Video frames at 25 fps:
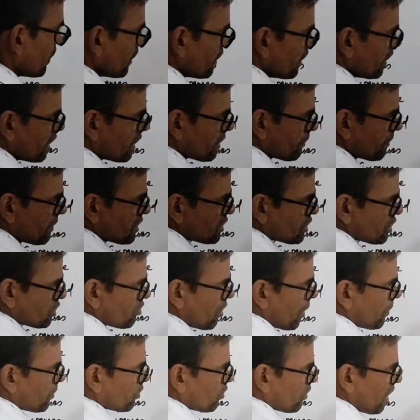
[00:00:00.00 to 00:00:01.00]
It means you
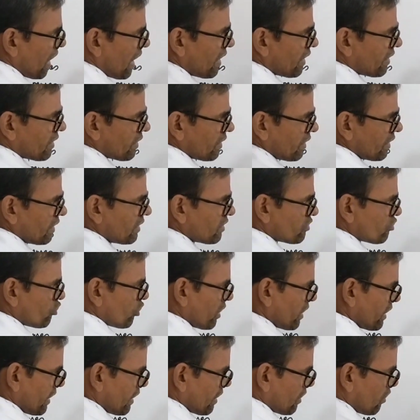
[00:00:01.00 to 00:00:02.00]
have to write in
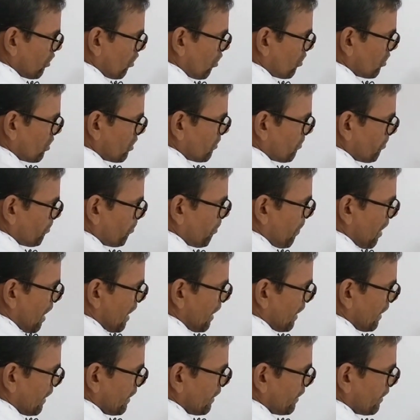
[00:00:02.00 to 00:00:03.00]
trading account
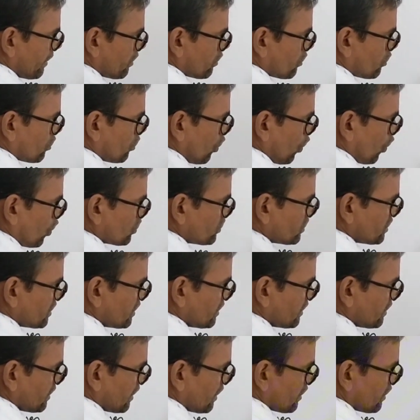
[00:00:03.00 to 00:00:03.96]
by closing